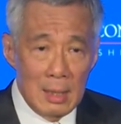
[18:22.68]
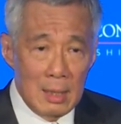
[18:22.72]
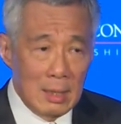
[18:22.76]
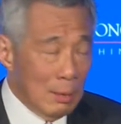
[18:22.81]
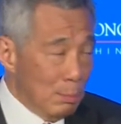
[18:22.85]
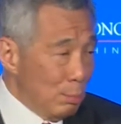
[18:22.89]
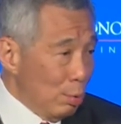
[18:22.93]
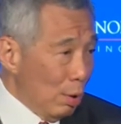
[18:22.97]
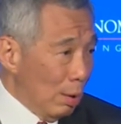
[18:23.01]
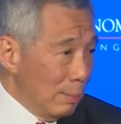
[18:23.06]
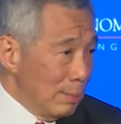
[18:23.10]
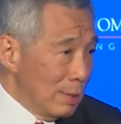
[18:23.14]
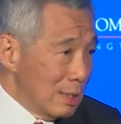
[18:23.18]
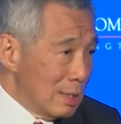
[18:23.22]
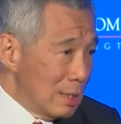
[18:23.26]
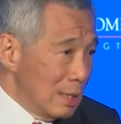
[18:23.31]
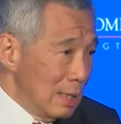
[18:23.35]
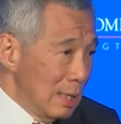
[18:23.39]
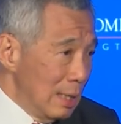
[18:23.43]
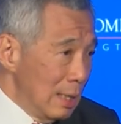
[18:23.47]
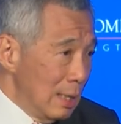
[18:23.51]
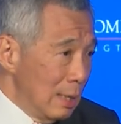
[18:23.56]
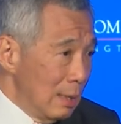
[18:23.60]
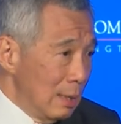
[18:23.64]

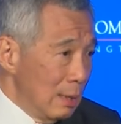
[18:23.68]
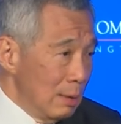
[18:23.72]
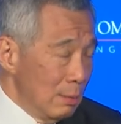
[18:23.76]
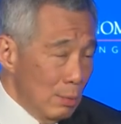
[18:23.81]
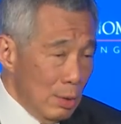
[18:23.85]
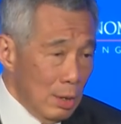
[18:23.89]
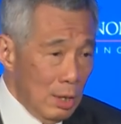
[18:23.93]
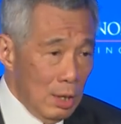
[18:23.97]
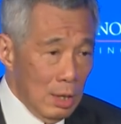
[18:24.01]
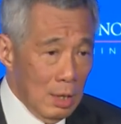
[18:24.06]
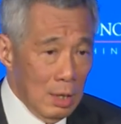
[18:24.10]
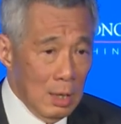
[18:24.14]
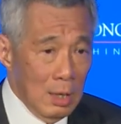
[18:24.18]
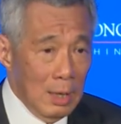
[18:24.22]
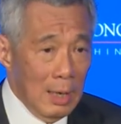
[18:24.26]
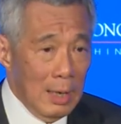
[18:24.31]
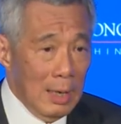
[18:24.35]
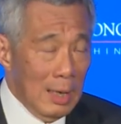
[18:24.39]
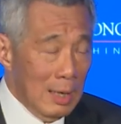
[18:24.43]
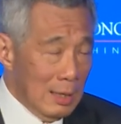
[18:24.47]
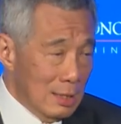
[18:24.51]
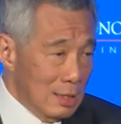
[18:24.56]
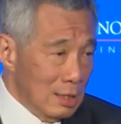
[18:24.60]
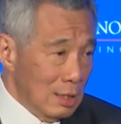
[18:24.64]
diplomacy with
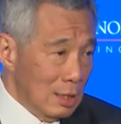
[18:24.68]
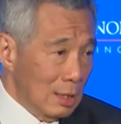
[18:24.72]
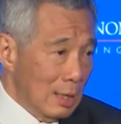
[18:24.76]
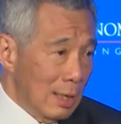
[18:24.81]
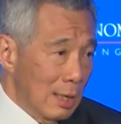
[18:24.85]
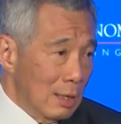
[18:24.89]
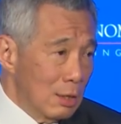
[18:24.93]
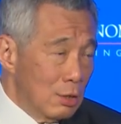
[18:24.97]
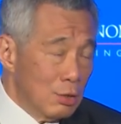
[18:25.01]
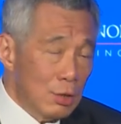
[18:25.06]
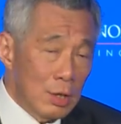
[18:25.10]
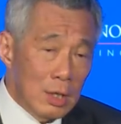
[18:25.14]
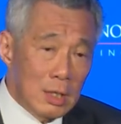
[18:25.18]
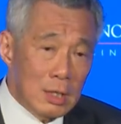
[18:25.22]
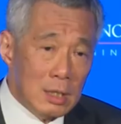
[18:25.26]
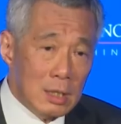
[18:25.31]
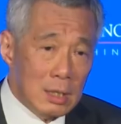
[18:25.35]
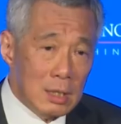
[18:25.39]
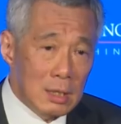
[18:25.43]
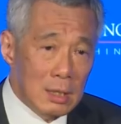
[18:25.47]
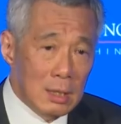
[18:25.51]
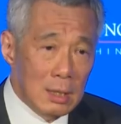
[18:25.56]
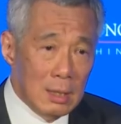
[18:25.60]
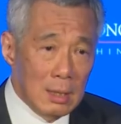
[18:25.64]
Asian
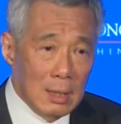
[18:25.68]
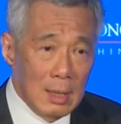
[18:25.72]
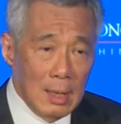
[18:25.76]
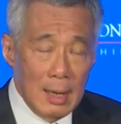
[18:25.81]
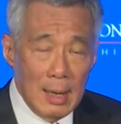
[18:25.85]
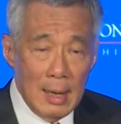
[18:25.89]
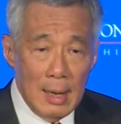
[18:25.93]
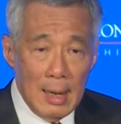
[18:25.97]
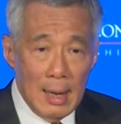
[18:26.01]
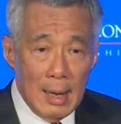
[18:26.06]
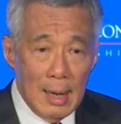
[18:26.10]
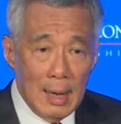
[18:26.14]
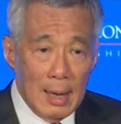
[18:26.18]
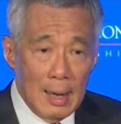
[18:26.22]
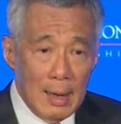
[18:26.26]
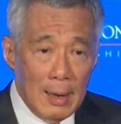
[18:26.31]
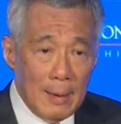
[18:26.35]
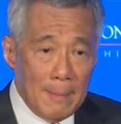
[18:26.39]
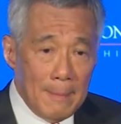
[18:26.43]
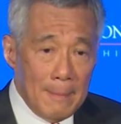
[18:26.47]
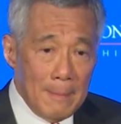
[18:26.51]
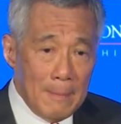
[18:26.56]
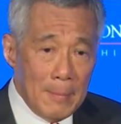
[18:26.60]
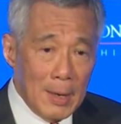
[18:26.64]
countries.
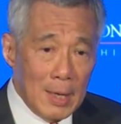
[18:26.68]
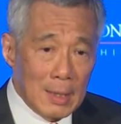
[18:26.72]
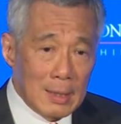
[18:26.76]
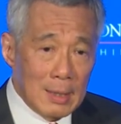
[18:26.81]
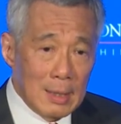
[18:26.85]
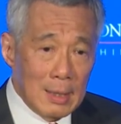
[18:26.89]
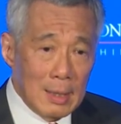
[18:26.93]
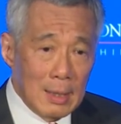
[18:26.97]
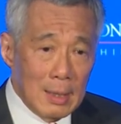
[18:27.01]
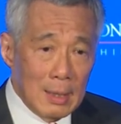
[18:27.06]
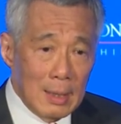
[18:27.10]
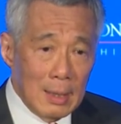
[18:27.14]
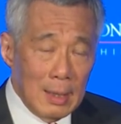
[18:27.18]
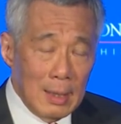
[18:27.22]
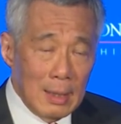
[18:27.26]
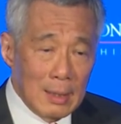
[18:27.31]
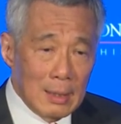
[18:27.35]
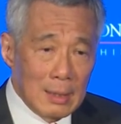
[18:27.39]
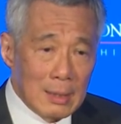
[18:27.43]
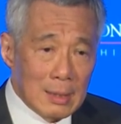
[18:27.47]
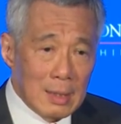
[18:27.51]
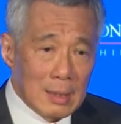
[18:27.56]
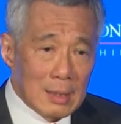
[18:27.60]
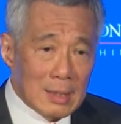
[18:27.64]
But
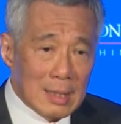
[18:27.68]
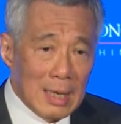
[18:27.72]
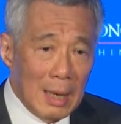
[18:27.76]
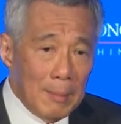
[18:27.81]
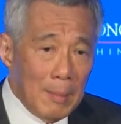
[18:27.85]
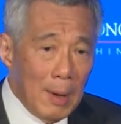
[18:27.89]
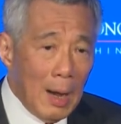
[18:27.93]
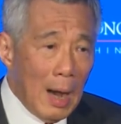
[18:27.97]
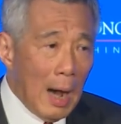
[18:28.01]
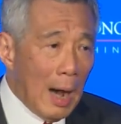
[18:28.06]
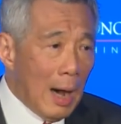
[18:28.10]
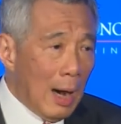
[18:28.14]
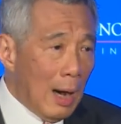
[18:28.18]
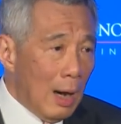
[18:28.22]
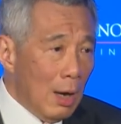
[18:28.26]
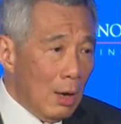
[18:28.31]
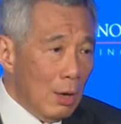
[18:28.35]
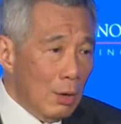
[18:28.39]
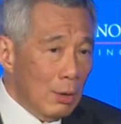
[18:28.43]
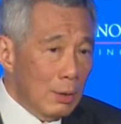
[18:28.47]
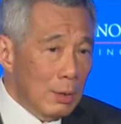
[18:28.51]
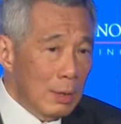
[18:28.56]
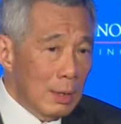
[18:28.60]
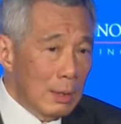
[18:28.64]

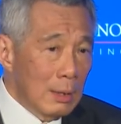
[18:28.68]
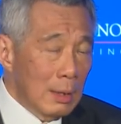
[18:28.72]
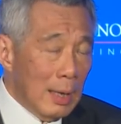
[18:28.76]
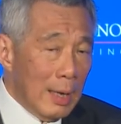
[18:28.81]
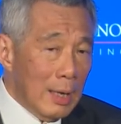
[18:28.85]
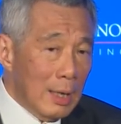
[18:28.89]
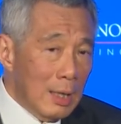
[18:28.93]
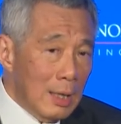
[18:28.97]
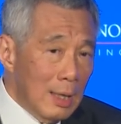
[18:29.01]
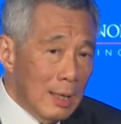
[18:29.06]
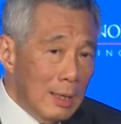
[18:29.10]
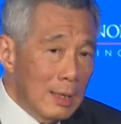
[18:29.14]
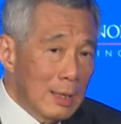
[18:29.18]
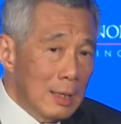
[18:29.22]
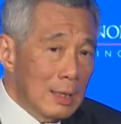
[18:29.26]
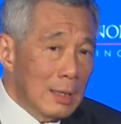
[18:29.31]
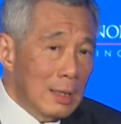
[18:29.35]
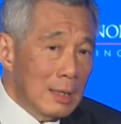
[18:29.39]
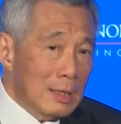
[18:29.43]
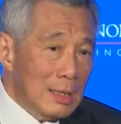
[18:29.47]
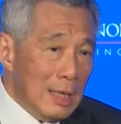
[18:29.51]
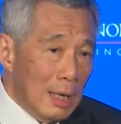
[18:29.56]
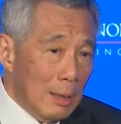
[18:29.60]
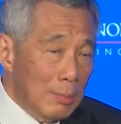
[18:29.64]
somehow, I think in
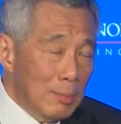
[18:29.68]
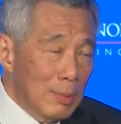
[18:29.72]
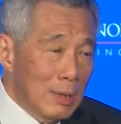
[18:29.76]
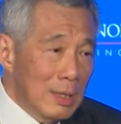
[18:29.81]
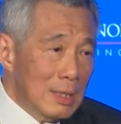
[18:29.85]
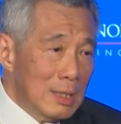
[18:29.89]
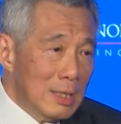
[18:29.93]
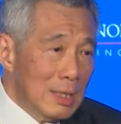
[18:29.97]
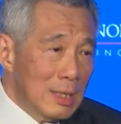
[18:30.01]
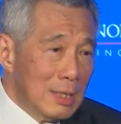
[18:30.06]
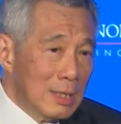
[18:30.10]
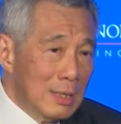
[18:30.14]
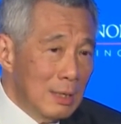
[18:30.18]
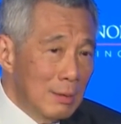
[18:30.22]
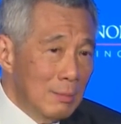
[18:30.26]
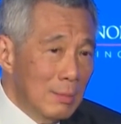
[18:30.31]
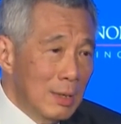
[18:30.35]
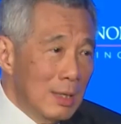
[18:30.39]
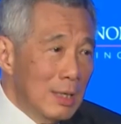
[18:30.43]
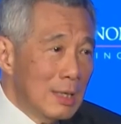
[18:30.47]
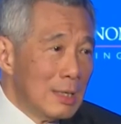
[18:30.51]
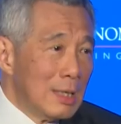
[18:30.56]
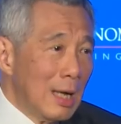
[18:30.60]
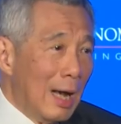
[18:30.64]
the Japanese system,
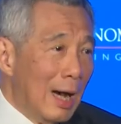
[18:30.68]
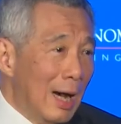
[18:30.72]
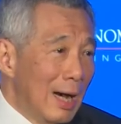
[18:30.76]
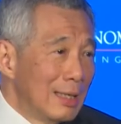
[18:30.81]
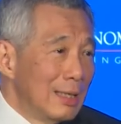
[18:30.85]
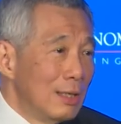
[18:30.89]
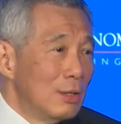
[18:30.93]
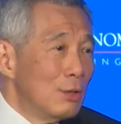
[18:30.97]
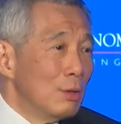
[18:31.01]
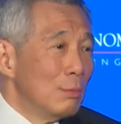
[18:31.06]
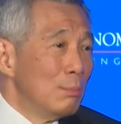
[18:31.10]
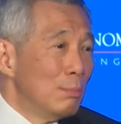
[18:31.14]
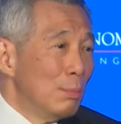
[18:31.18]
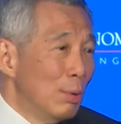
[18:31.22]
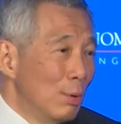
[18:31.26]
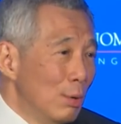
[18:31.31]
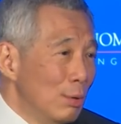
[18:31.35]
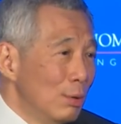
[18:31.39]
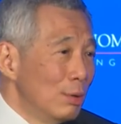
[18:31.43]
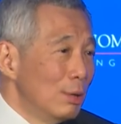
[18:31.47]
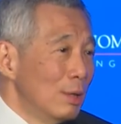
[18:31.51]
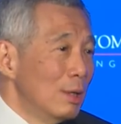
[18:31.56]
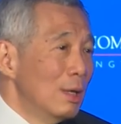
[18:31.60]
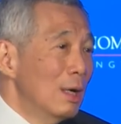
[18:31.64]
it is harder to
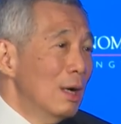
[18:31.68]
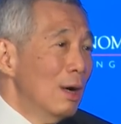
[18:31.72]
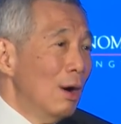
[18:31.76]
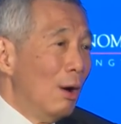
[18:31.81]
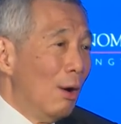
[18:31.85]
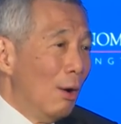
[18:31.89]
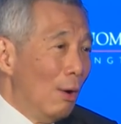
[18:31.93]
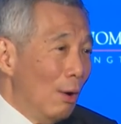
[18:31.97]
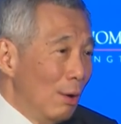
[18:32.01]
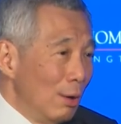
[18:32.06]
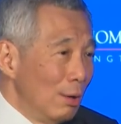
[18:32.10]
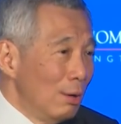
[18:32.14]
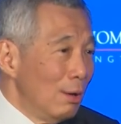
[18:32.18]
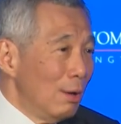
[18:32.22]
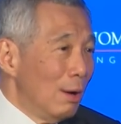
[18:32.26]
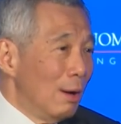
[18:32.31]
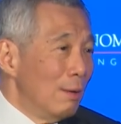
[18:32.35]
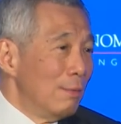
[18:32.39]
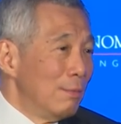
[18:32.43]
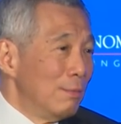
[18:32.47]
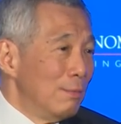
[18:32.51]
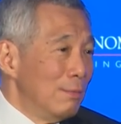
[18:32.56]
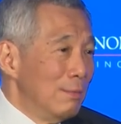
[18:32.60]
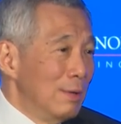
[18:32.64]
pull all
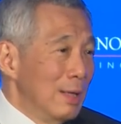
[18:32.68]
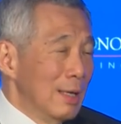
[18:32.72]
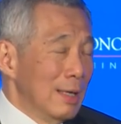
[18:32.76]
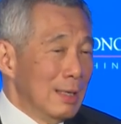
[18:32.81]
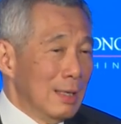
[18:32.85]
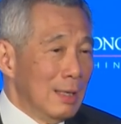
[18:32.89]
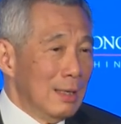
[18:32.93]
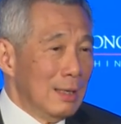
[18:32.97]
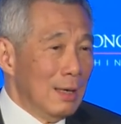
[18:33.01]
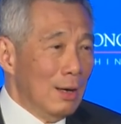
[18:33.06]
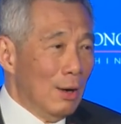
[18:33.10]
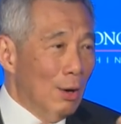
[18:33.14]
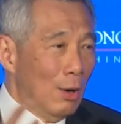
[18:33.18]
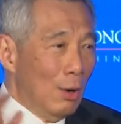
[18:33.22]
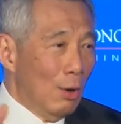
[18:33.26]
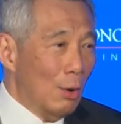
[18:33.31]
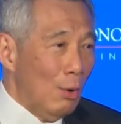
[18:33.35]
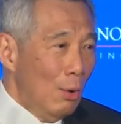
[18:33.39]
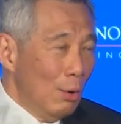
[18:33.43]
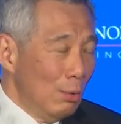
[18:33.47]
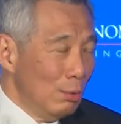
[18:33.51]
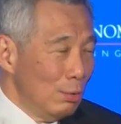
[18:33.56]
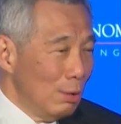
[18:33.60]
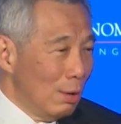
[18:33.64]
of the
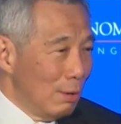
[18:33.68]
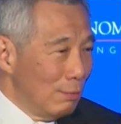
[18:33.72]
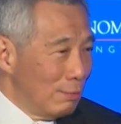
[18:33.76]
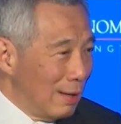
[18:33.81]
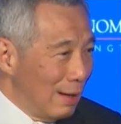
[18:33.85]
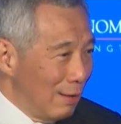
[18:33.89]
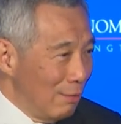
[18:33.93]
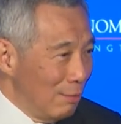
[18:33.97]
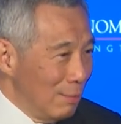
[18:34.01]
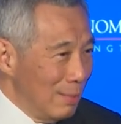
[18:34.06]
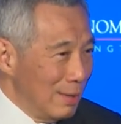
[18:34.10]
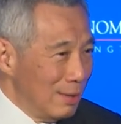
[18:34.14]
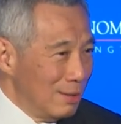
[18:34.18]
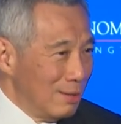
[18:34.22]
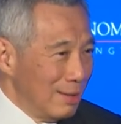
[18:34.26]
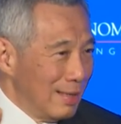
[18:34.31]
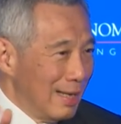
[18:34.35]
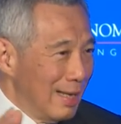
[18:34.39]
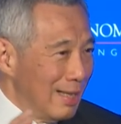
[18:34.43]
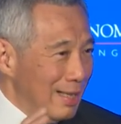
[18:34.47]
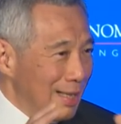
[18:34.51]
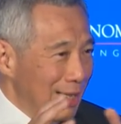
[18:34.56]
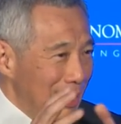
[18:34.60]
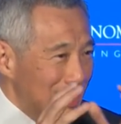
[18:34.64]
whole of government
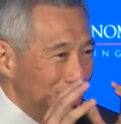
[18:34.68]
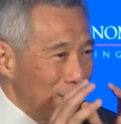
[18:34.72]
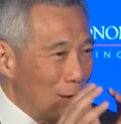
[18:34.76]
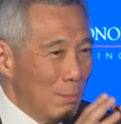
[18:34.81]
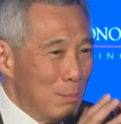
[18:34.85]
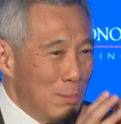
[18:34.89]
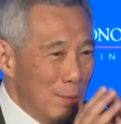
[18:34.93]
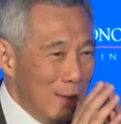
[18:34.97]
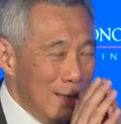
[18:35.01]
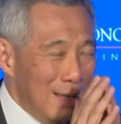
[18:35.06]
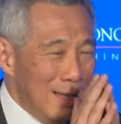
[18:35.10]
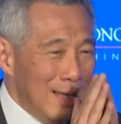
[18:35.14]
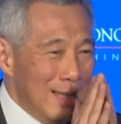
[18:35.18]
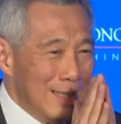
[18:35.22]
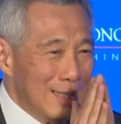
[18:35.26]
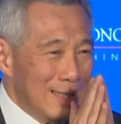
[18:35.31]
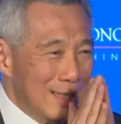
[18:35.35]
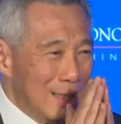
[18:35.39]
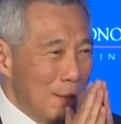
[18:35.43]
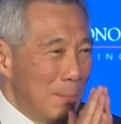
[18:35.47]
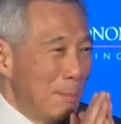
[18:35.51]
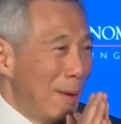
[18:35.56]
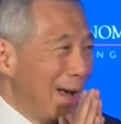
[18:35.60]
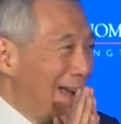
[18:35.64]
together and operate as
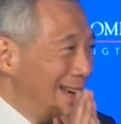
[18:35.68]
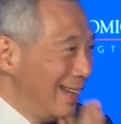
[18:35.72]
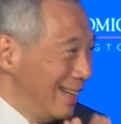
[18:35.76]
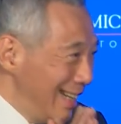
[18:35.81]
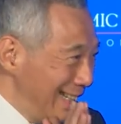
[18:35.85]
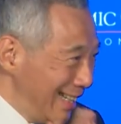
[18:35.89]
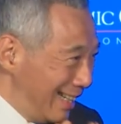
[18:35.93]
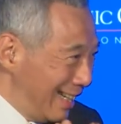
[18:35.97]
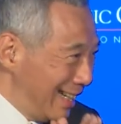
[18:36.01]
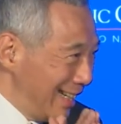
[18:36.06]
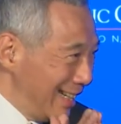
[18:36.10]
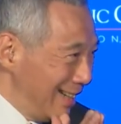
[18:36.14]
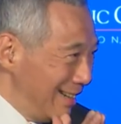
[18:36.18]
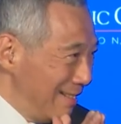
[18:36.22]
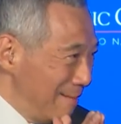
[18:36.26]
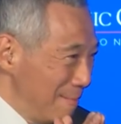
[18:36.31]
Japan Inc.,